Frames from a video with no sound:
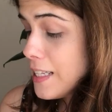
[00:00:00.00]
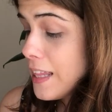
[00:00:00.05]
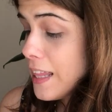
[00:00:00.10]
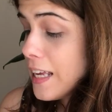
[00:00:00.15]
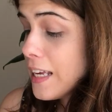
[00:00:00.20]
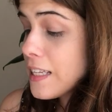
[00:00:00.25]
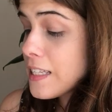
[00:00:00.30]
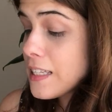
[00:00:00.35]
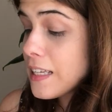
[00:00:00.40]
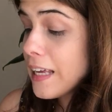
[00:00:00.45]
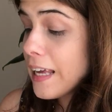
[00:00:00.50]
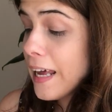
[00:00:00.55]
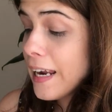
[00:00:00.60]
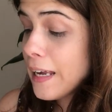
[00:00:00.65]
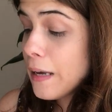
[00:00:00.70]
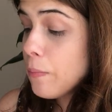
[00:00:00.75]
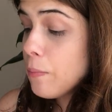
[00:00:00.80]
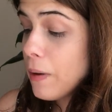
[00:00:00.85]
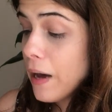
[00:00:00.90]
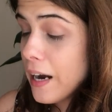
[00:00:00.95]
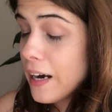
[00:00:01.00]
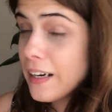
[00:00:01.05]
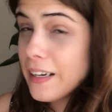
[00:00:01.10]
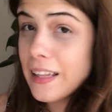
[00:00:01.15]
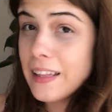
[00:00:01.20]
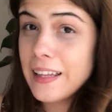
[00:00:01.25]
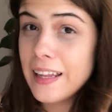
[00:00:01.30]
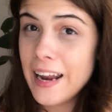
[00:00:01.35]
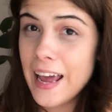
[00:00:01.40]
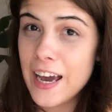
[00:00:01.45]
Things getting better
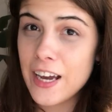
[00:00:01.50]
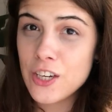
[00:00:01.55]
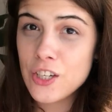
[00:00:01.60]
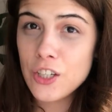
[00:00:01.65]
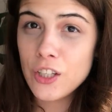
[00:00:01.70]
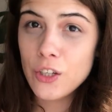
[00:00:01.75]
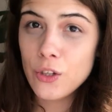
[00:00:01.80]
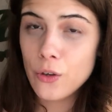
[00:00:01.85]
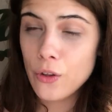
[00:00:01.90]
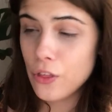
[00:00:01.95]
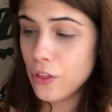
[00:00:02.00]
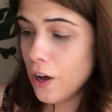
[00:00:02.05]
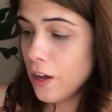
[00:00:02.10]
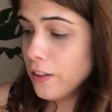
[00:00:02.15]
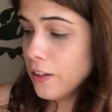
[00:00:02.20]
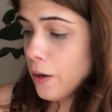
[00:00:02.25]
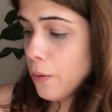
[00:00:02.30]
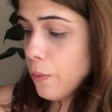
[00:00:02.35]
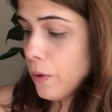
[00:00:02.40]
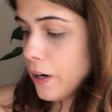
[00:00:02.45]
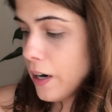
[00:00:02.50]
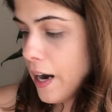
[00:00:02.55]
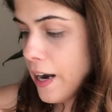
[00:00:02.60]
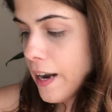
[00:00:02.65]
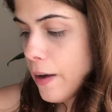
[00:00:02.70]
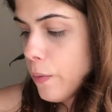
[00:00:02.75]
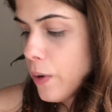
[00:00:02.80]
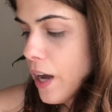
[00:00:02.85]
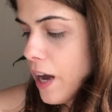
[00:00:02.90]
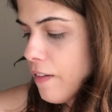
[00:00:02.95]
than actually you thought they were. And
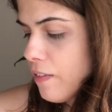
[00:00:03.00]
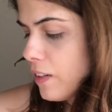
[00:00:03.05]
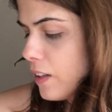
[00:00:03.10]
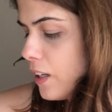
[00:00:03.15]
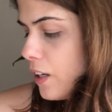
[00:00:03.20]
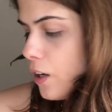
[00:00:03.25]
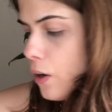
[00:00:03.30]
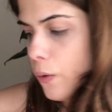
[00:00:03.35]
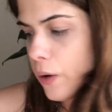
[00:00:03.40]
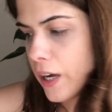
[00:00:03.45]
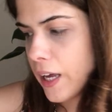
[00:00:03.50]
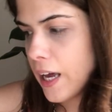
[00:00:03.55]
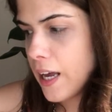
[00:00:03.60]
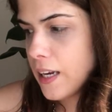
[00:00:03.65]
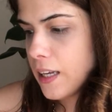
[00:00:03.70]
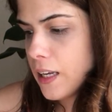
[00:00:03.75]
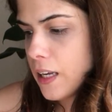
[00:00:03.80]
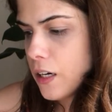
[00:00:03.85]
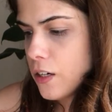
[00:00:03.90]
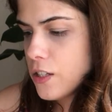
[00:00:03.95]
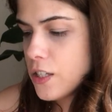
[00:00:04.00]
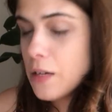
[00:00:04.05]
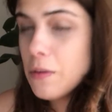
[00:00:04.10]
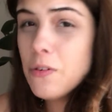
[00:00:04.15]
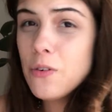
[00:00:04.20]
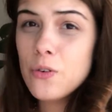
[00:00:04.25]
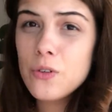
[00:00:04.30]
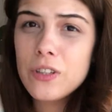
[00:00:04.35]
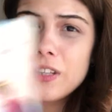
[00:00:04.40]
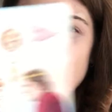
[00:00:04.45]
then we have Leo again here. So you